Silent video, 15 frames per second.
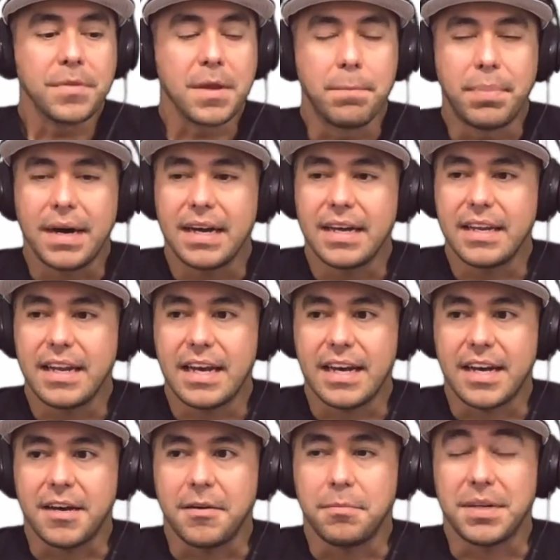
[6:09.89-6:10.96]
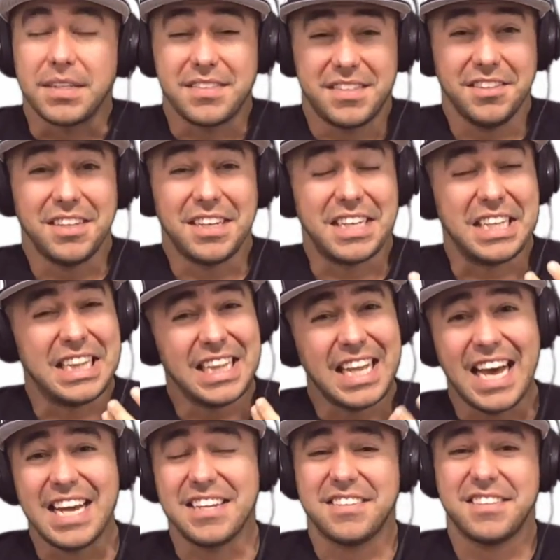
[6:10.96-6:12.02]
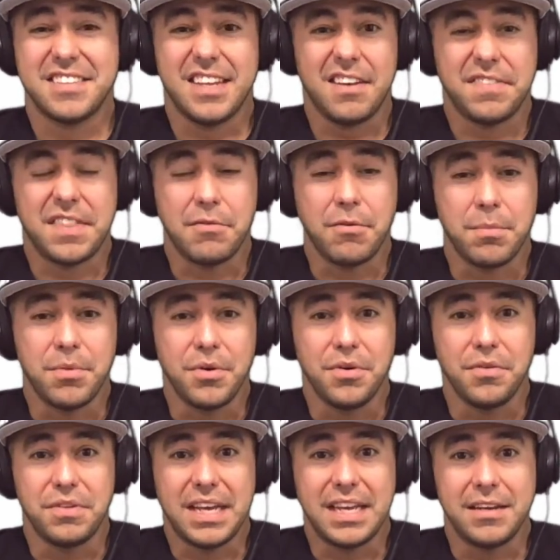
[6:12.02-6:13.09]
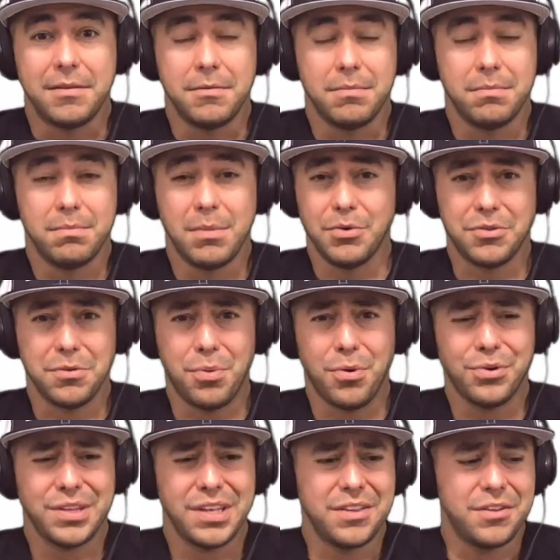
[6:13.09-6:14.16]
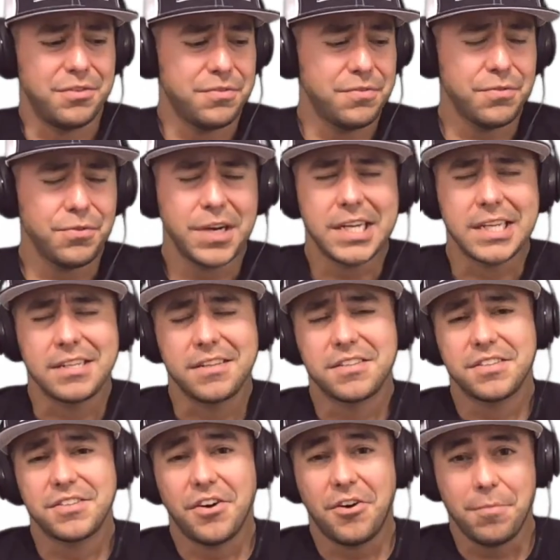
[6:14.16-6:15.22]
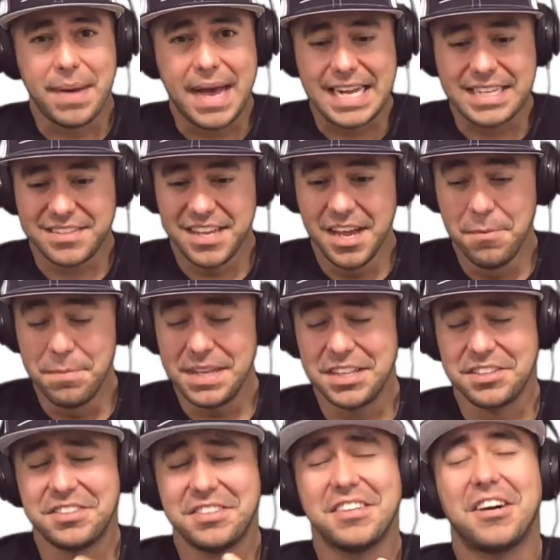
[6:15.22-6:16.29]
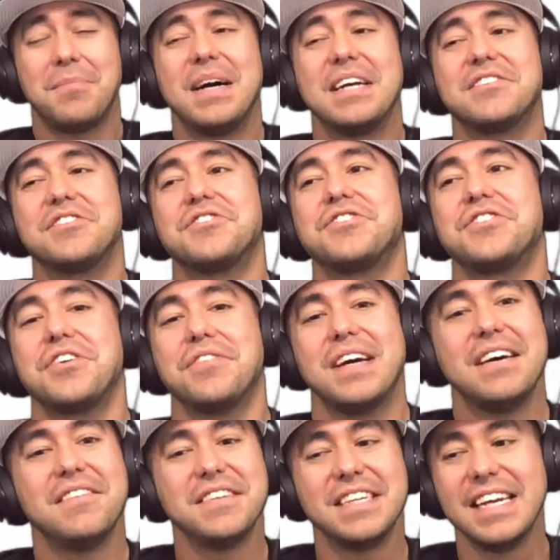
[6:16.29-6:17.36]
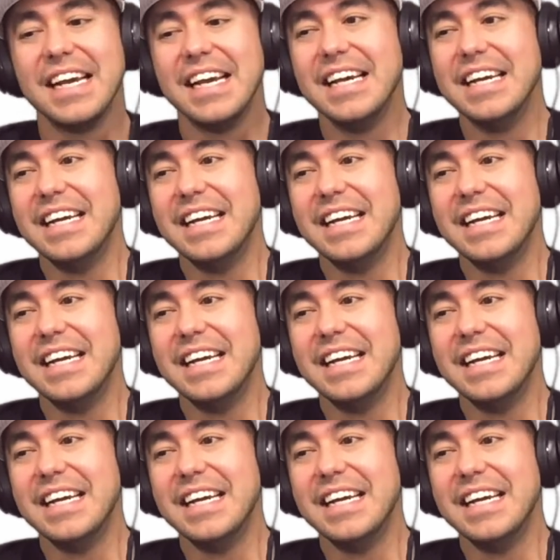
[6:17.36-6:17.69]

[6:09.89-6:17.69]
But still a lot of stuff that we moved. And most importantly, those freaking stall mats. Those stall mats are so heavy.